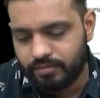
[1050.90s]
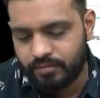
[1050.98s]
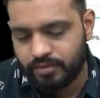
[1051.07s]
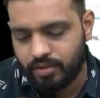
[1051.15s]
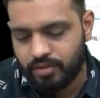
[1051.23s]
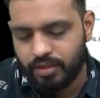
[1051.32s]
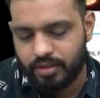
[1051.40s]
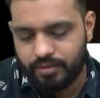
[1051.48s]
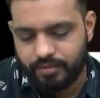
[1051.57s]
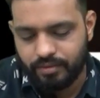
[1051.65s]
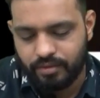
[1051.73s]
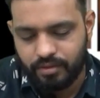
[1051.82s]
Okay,
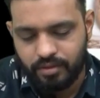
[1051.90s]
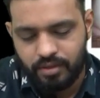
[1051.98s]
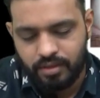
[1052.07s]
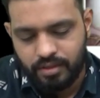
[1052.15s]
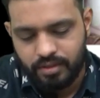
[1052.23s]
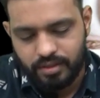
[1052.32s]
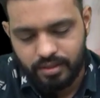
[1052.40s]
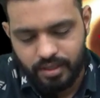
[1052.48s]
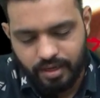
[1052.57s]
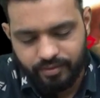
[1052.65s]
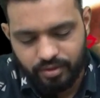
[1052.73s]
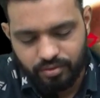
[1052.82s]
just
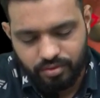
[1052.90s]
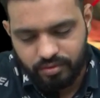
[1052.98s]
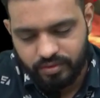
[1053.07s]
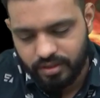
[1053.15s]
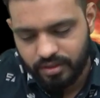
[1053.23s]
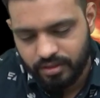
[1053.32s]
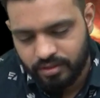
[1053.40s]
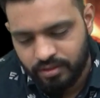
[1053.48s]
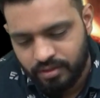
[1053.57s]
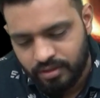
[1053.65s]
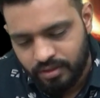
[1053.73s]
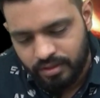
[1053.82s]
have a look over here.
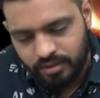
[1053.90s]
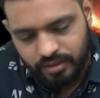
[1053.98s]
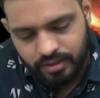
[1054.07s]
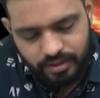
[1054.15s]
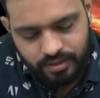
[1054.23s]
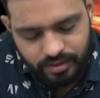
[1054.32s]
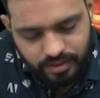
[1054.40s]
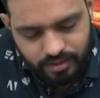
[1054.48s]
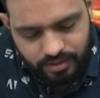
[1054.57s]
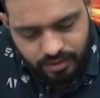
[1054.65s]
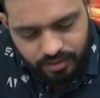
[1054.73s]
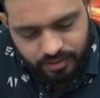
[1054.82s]
This is
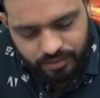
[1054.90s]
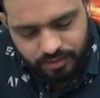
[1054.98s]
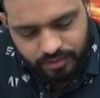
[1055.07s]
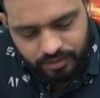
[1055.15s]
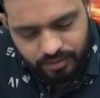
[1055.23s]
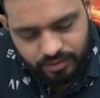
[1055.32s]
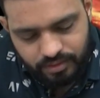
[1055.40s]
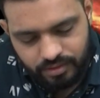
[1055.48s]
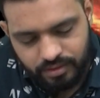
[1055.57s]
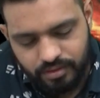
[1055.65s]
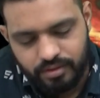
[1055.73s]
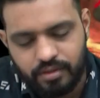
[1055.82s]
a
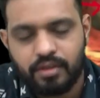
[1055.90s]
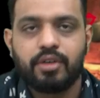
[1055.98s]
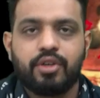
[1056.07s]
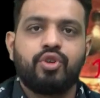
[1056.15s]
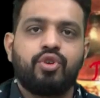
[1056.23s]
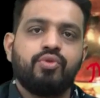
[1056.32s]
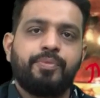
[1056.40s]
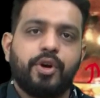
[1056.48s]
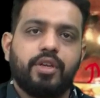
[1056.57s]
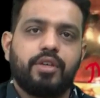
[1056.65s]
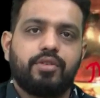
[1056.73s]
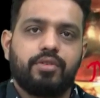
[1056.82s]
true
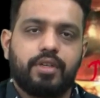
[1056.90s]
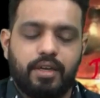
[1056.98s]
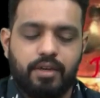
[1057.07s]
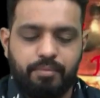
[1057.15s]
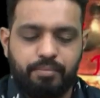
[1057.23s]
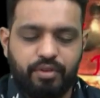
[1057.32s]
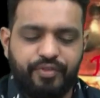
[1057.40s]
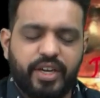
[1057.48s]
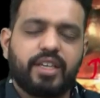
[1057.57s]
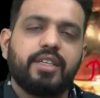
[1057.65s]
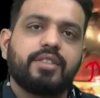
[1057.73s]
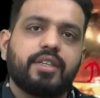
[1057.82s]
polychoria,
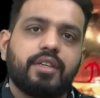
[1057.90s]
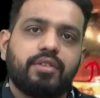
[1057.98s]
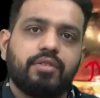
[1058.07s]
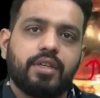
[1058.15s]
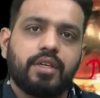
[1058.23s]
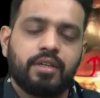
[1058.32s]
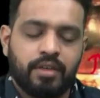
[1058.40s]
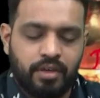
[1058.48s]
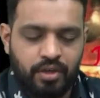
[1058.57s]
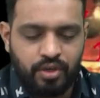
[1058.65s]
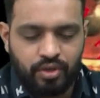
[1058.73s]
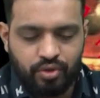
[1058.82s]
perfectly circular,
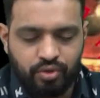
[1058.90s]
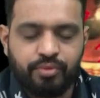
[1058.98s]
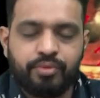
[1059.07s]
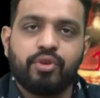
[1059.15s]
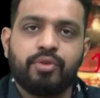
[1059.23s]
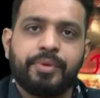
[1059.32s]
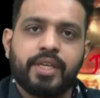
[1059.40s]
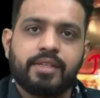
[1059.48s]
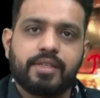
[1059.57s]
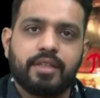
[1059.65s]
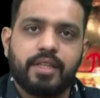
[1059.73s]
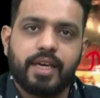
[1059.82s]
2 openings
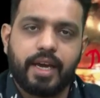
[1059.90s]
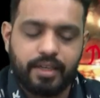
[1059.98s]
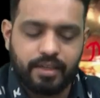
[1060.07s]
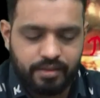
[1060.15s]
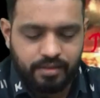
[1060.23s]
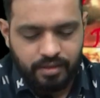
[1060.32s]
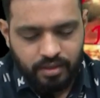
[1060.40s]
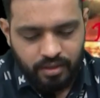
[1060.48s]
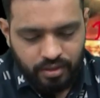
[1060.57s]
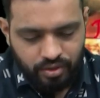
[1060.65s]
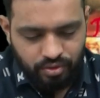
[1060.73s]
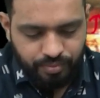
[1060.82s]
in the iris,
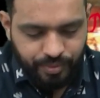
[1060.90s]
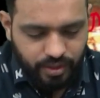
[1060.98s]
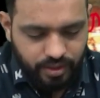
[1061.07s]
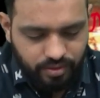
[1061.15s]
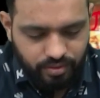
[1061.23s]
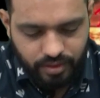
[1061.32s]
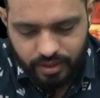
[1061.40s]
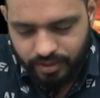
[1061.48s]
true polychoria.